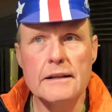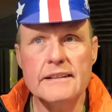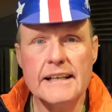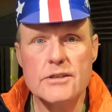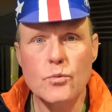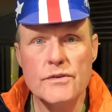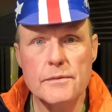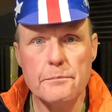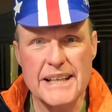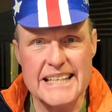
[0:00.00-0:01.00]
but I think it's one of
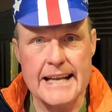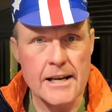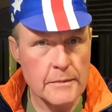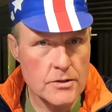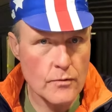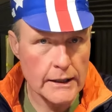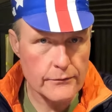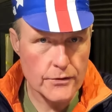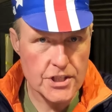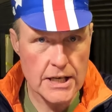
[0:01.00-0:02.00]
the biggest enemies really
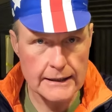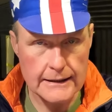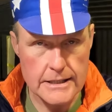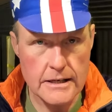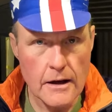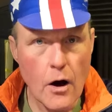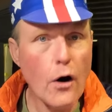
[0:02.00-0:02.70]
for a cyclist.